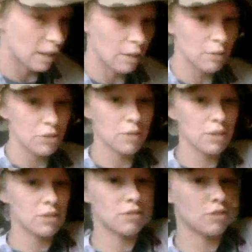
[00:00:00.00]
And what you want
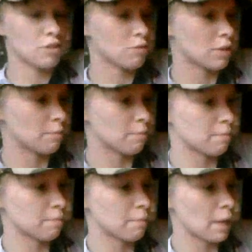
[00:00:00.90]
to do is you just want to
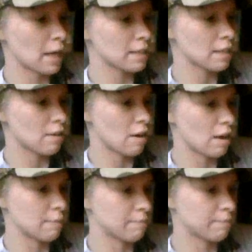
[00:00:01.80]
paint it
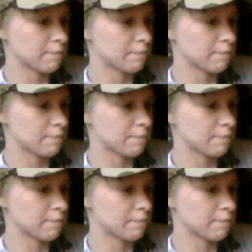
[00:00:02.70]
on.